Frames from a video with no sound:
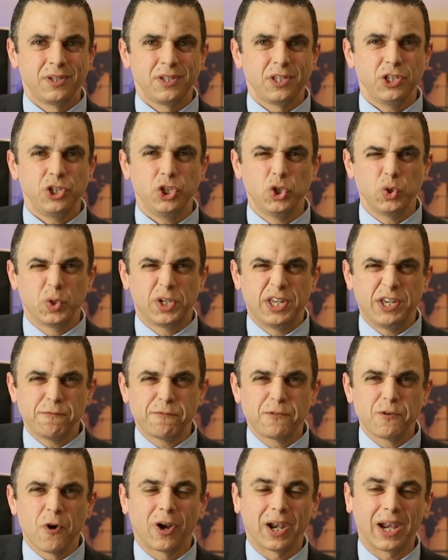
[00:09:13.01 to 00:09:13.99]
You give
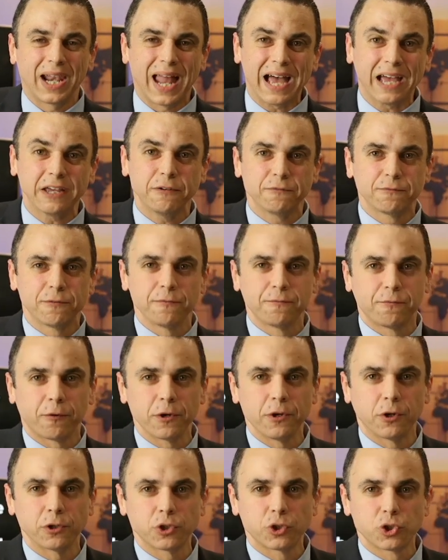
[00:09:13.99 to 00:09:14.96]
your life for
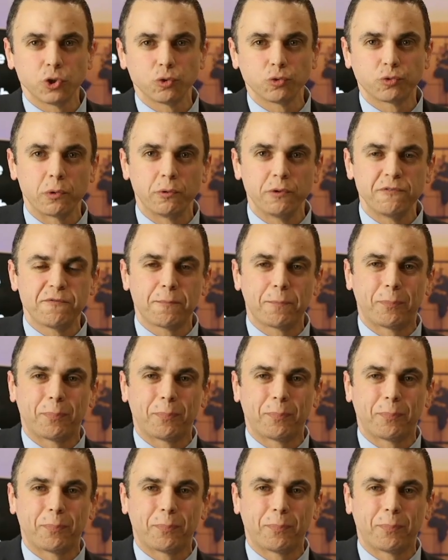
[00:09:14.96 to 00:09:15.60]
your children with